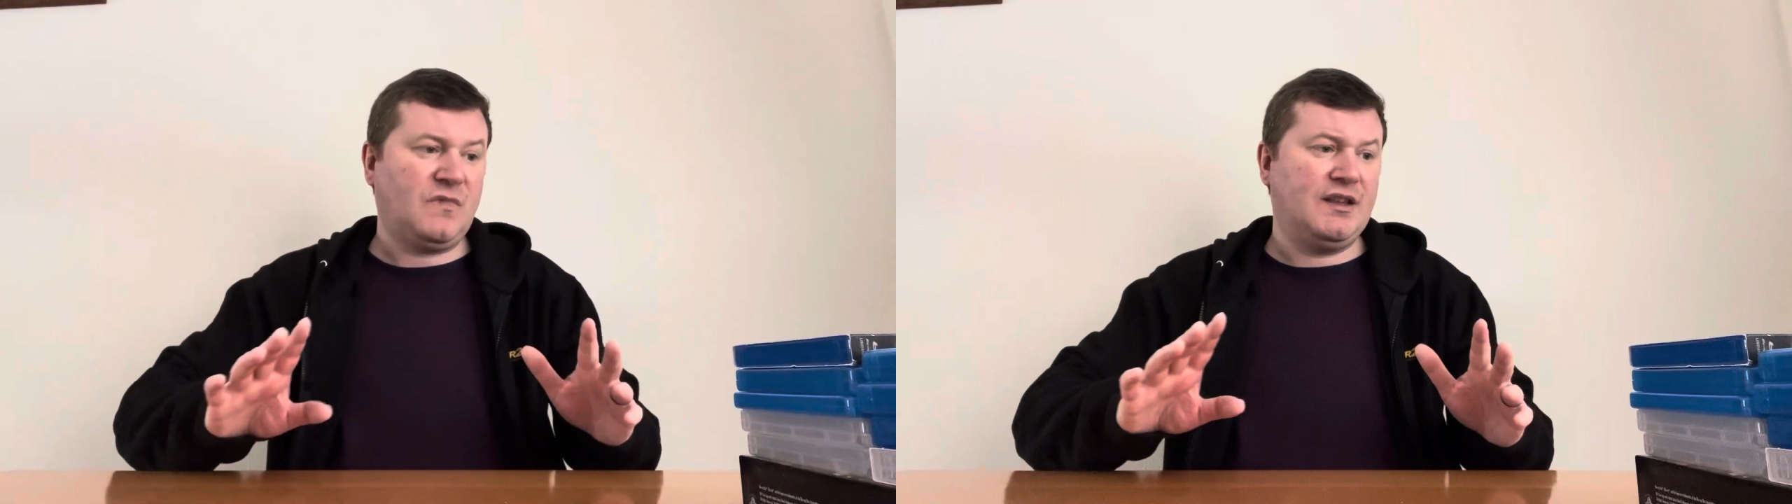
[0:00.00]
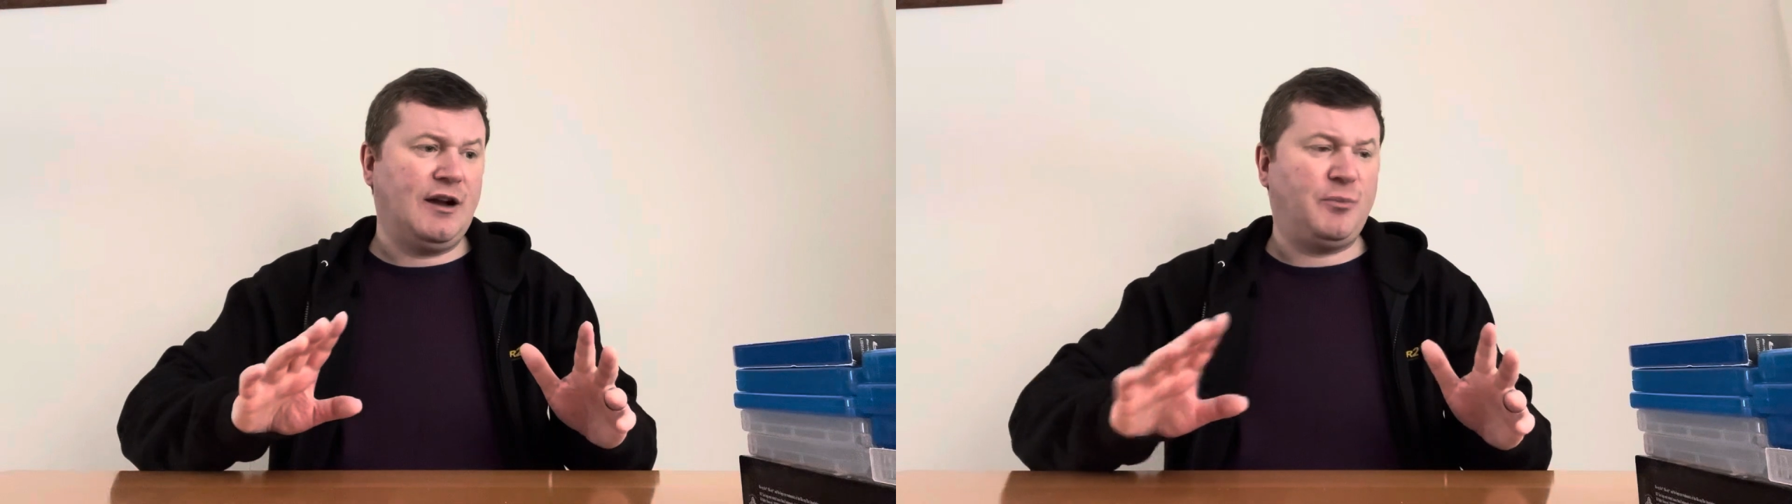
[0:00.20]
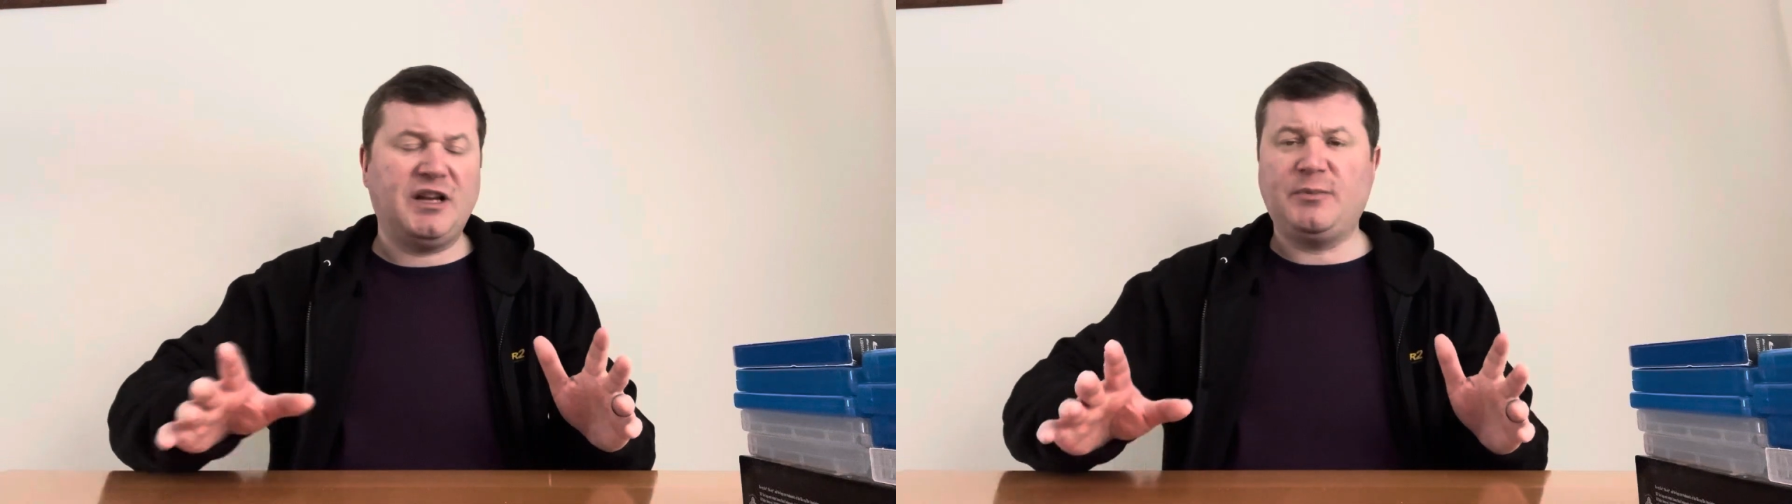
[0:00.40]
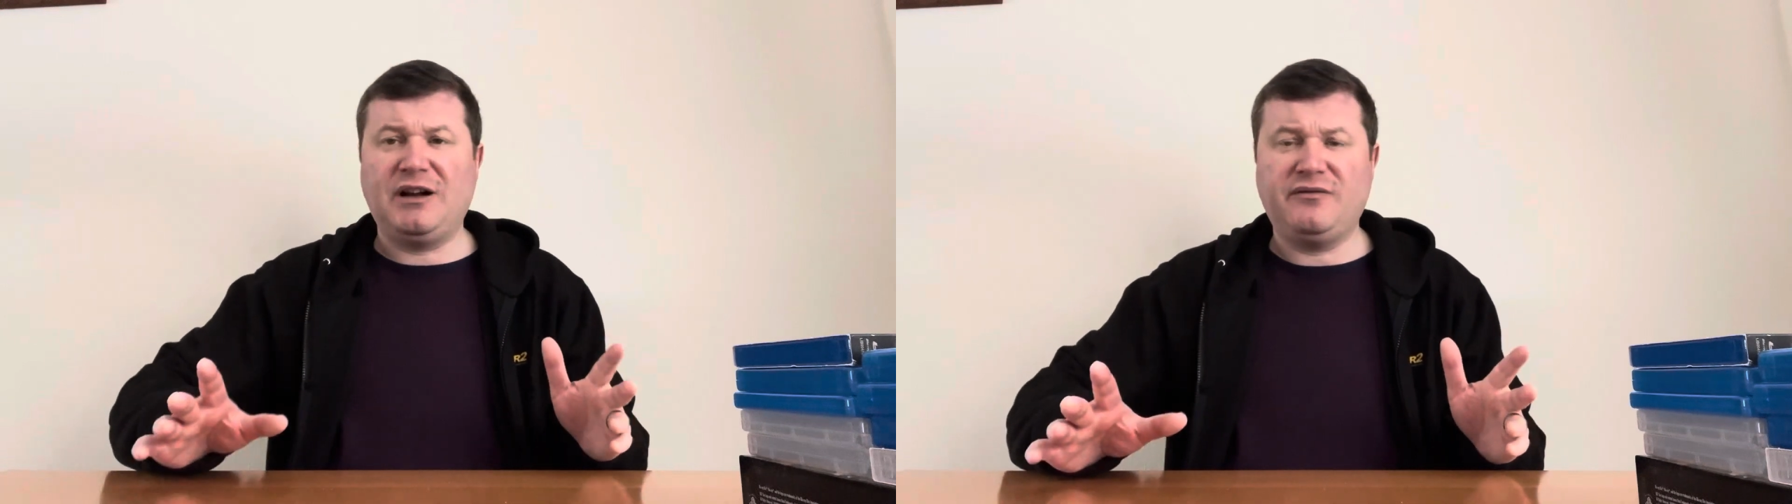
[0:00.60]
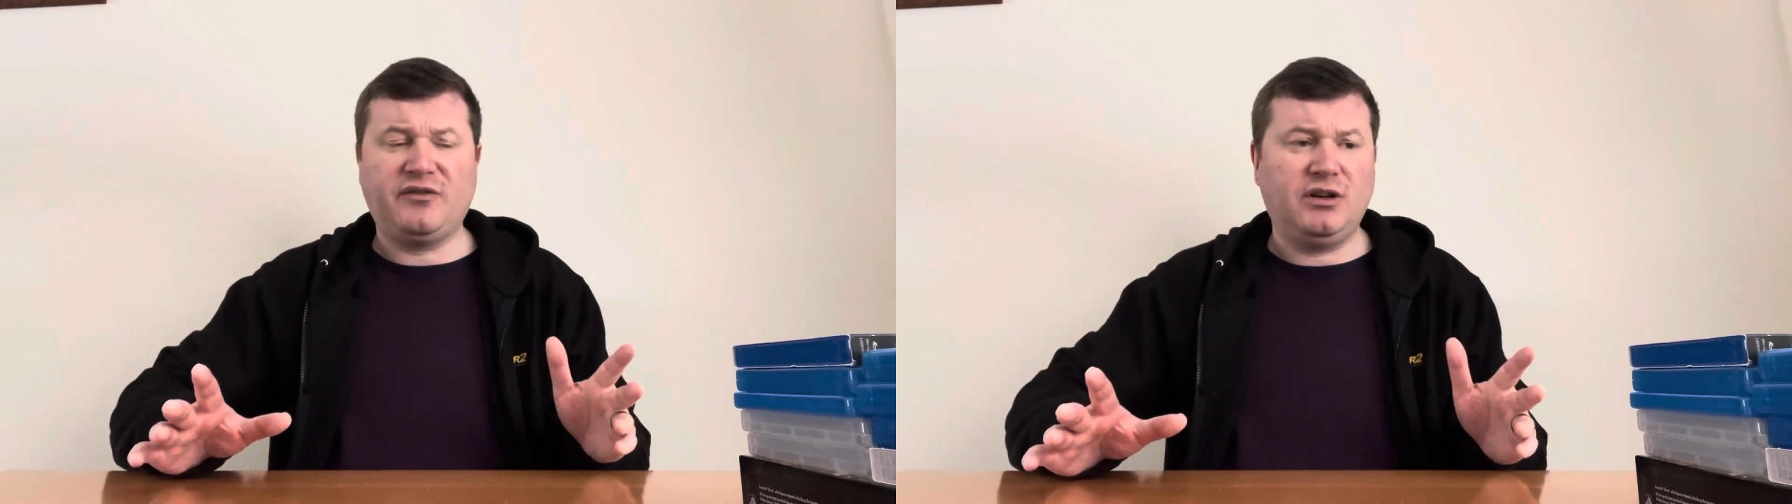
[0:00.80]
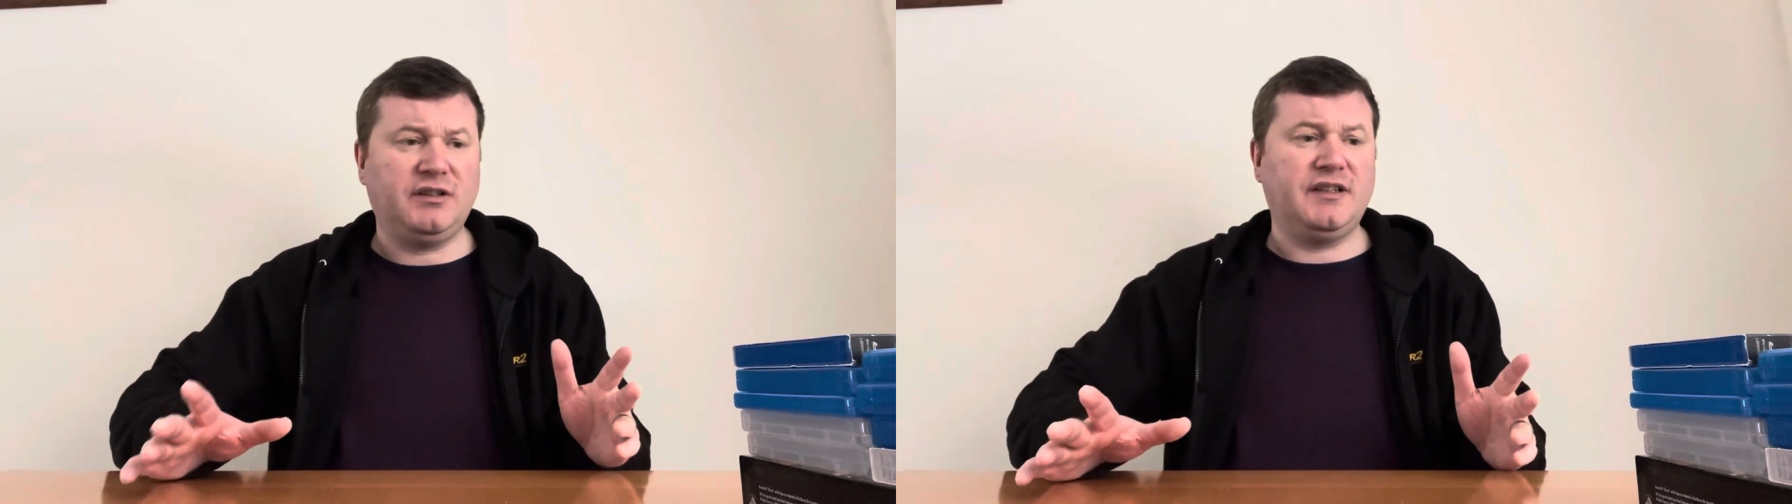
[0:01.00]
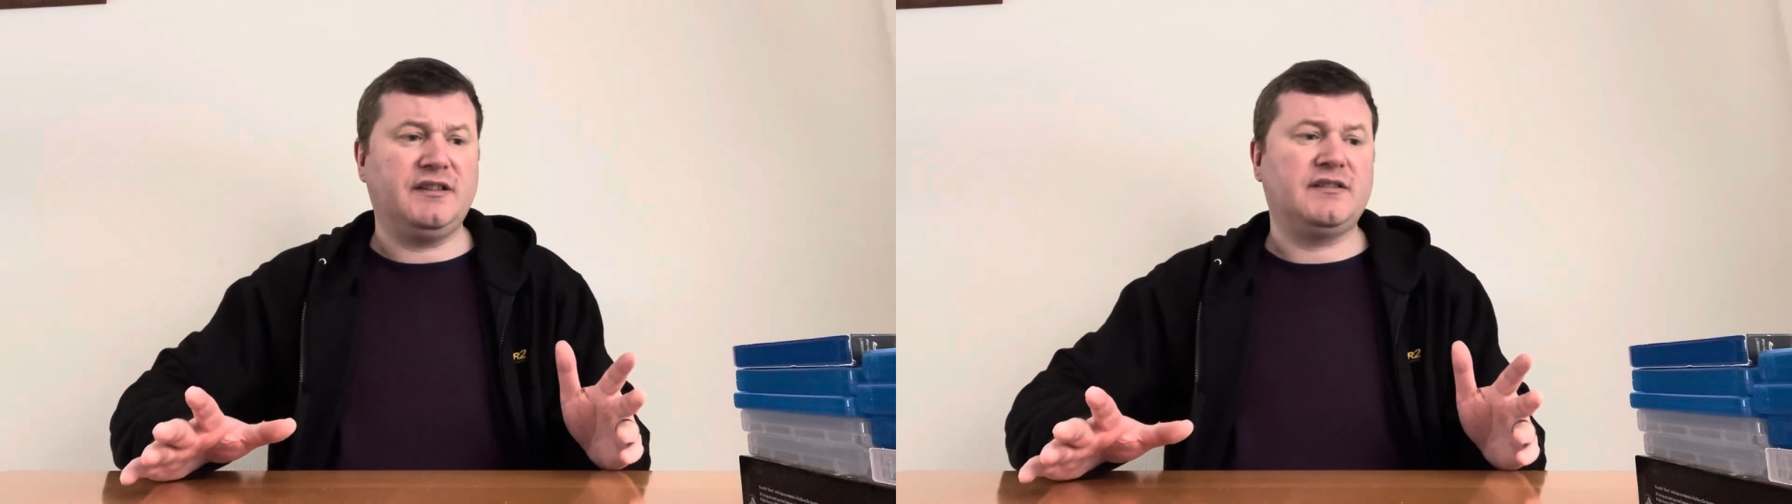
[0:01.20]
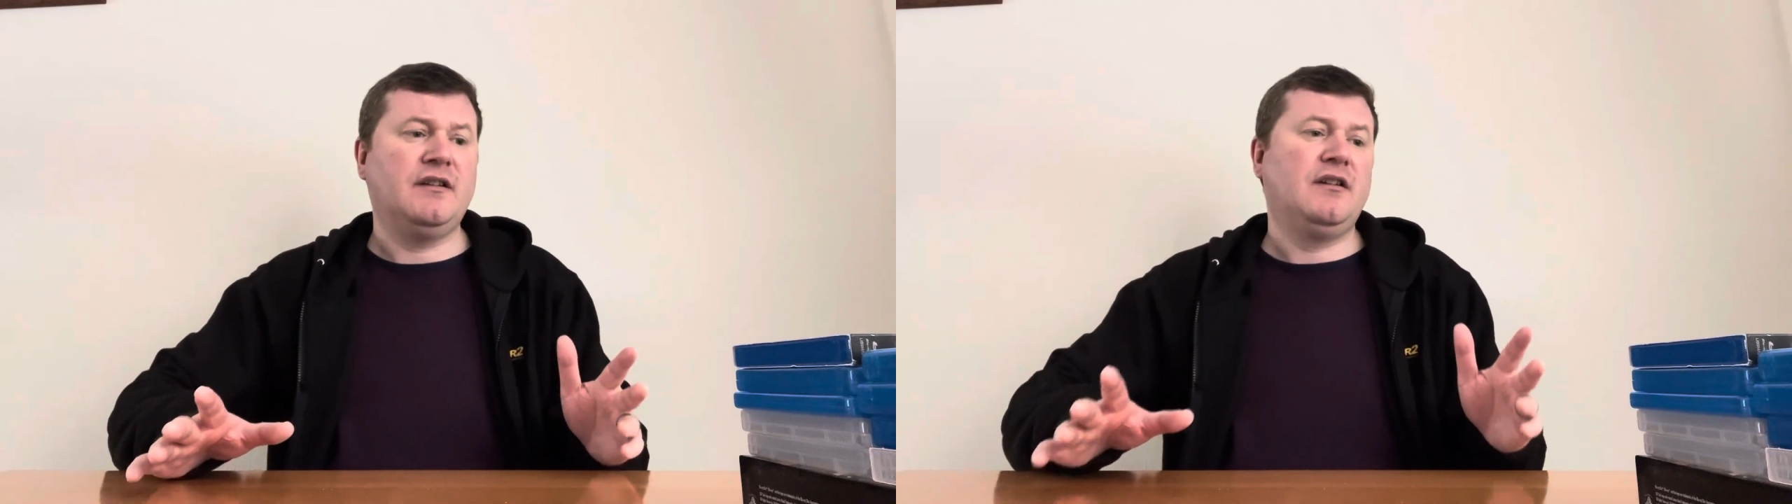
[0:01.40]
Now I paid £1 for all
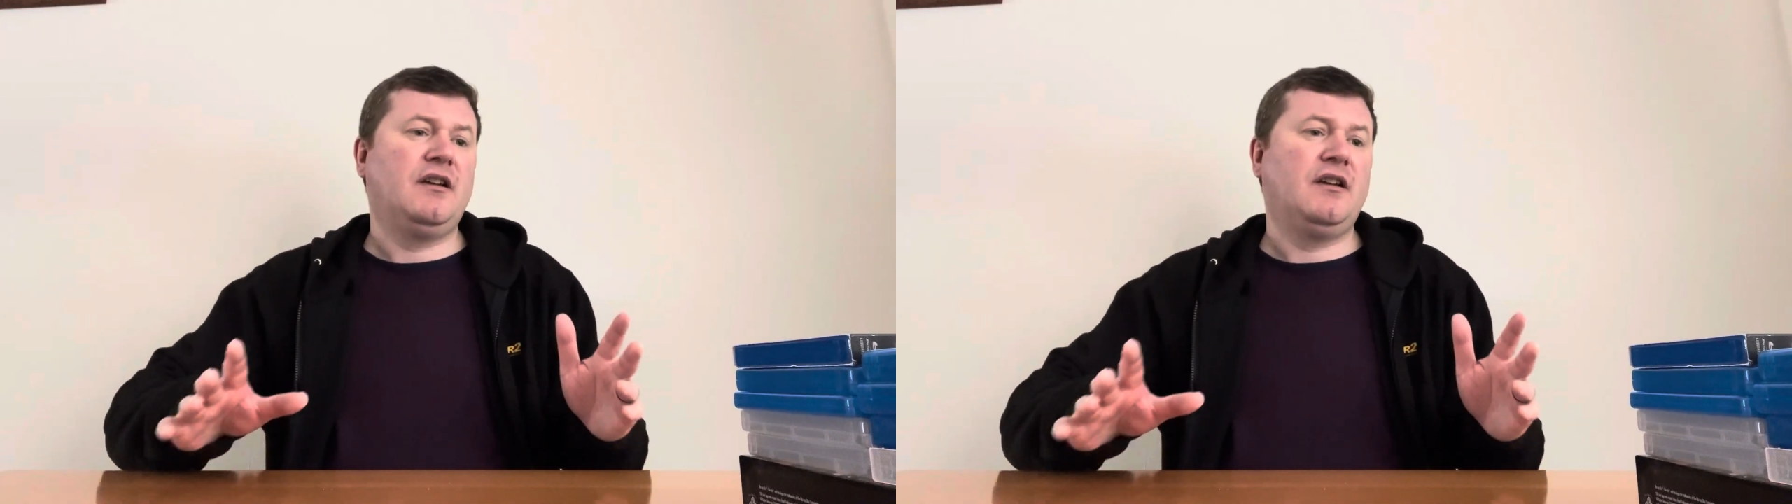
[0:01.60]
these.